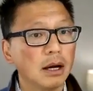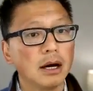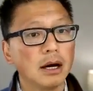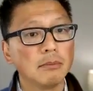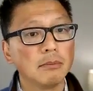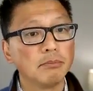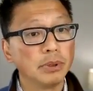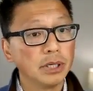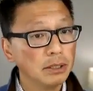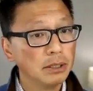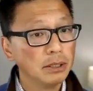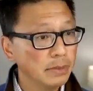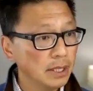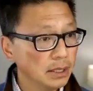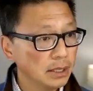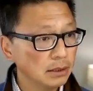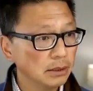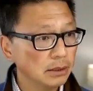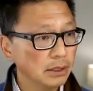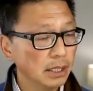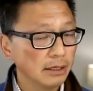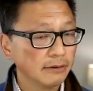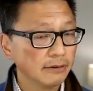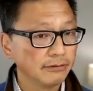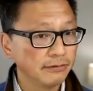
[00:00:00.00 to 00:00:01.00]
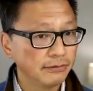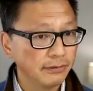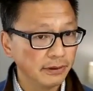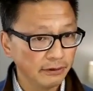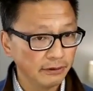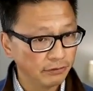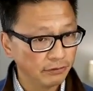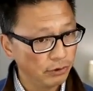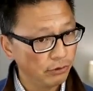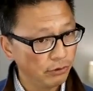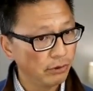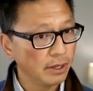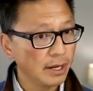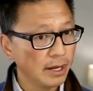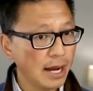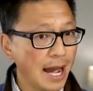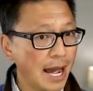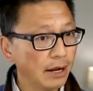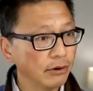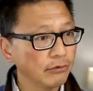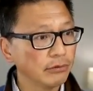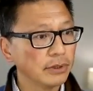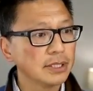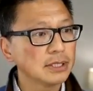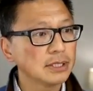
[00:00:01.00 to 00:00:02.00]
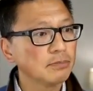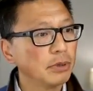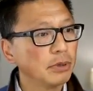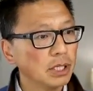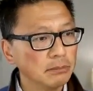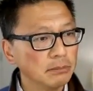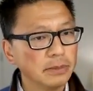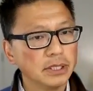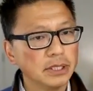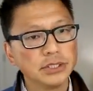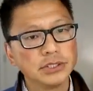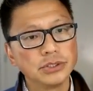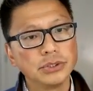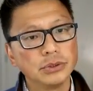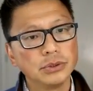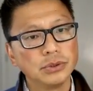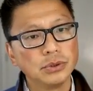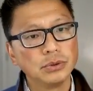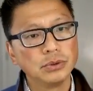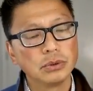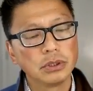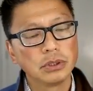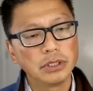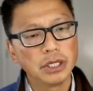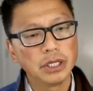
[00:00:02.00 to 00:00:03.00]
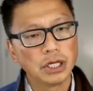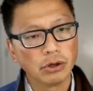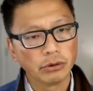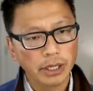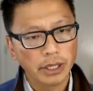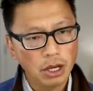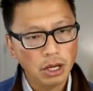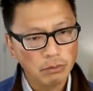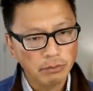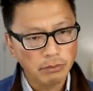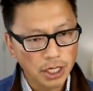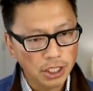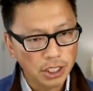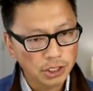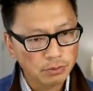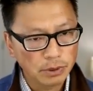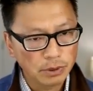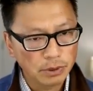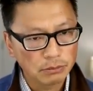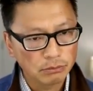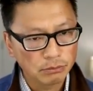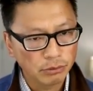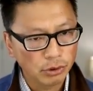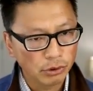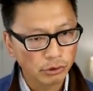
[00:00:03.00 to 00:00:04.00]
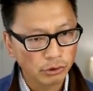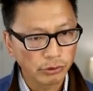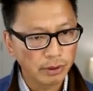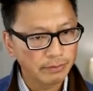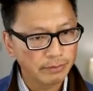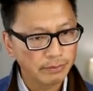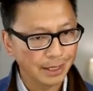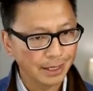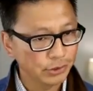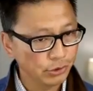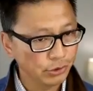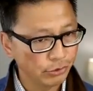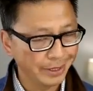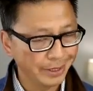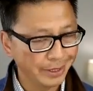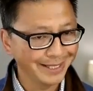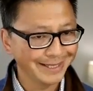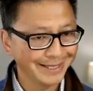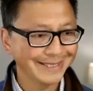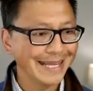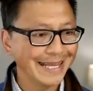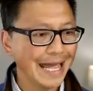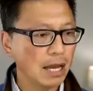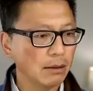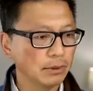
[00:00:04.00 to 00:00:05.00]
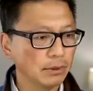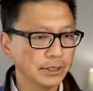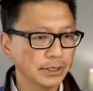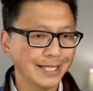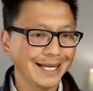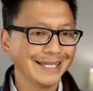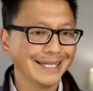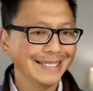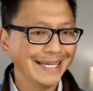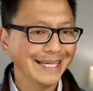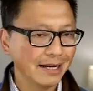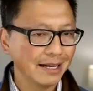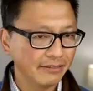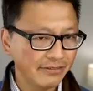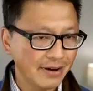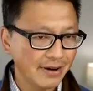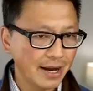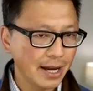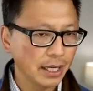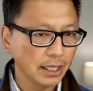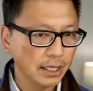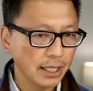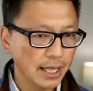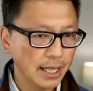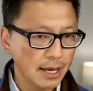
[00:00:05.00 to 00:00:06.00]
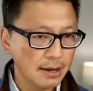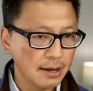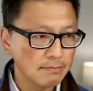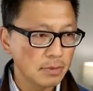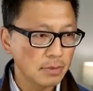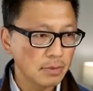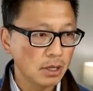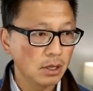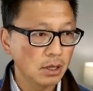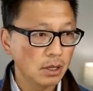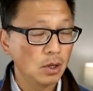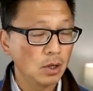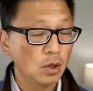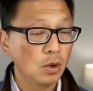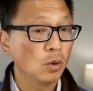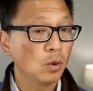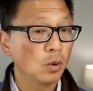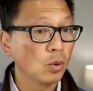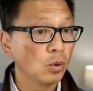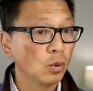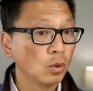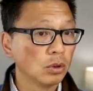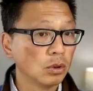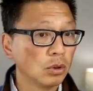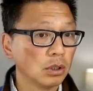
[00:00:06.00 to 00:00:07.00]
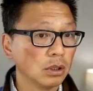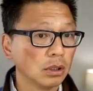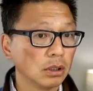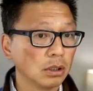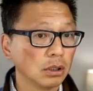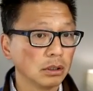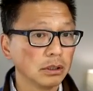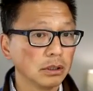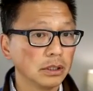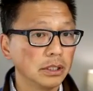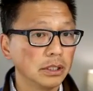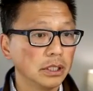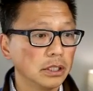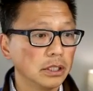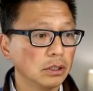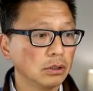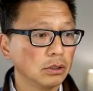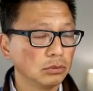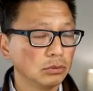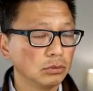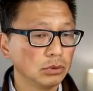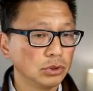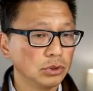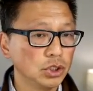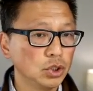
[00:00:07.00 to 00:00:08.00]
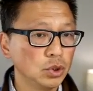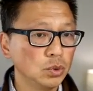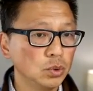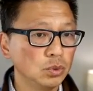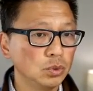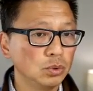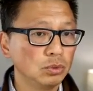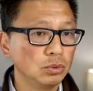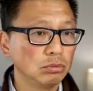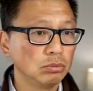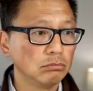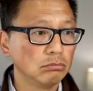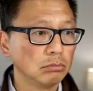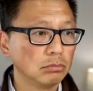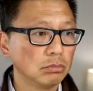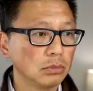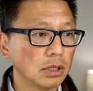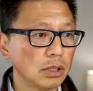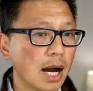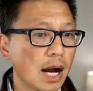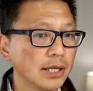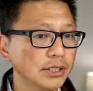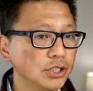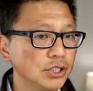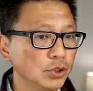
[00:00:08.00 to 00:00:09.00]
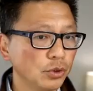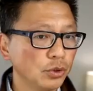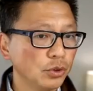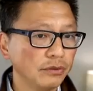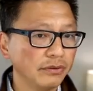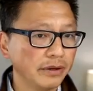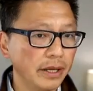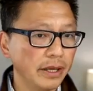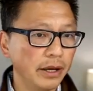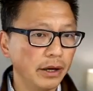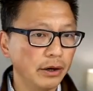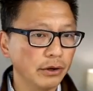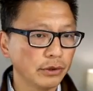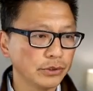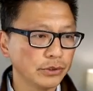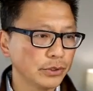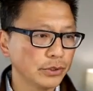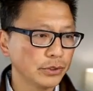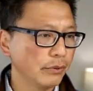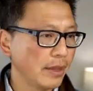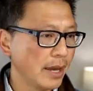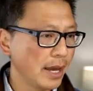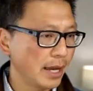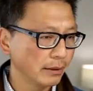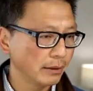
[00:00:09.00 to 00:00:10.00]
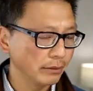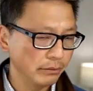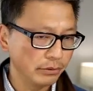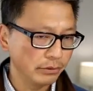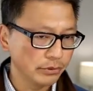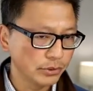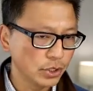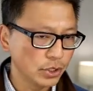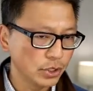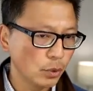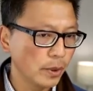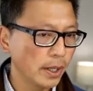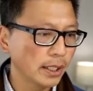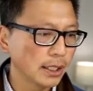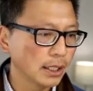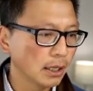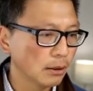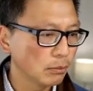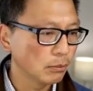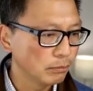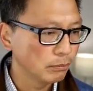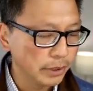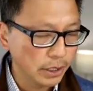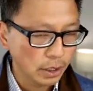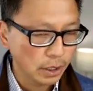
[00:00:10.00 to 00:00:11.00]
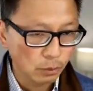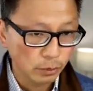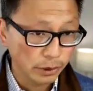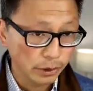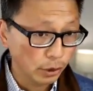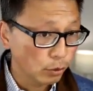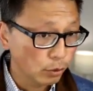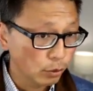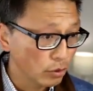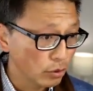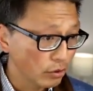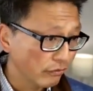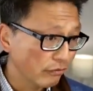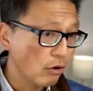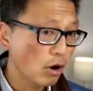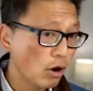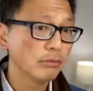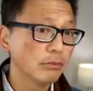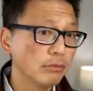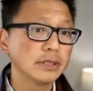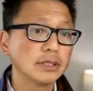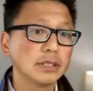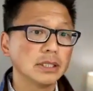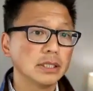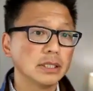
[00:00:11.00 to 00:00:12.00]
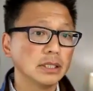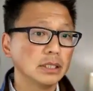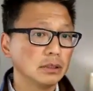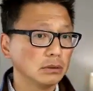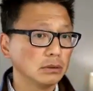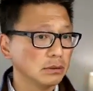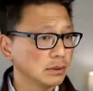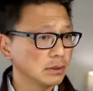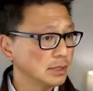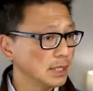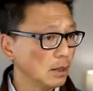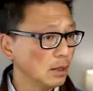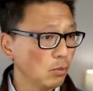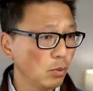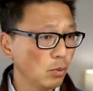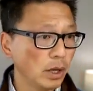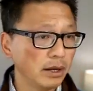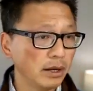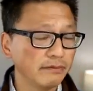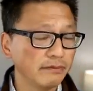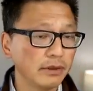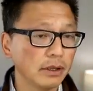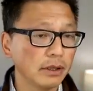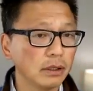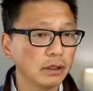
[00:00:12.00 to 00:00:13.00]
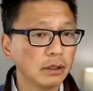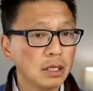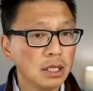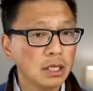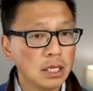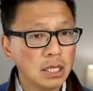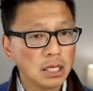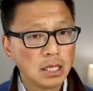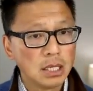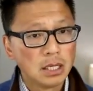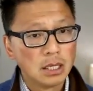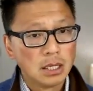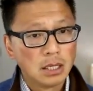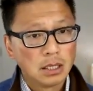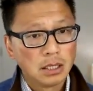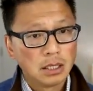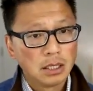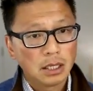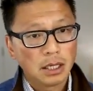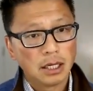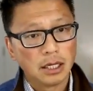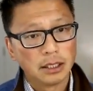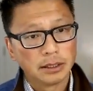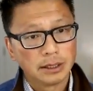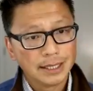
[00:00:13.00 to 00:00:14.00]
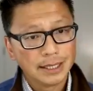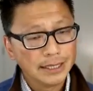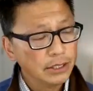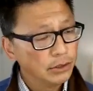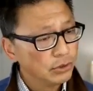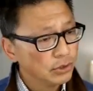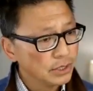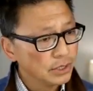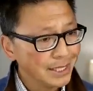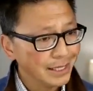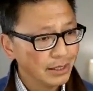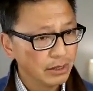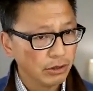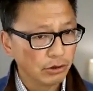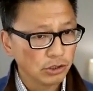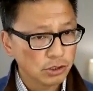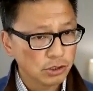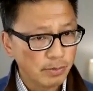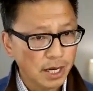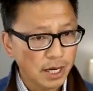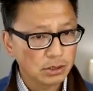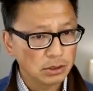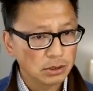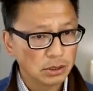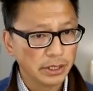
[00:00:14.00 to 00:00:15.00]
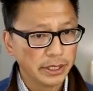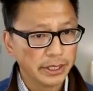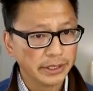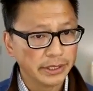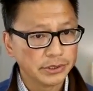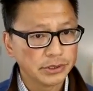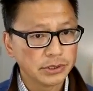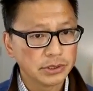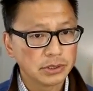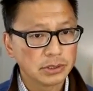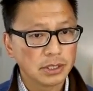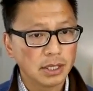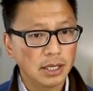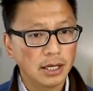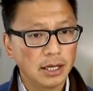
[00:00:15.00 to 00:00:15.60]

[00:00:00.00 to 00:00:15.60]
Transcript: put them in, if they're at high risk, put them into, care management program that's already established, identifying them, or, do continuity of care so that there's no hiccup, when they go to the pharmacy, in the same way if they continue to see their specialist,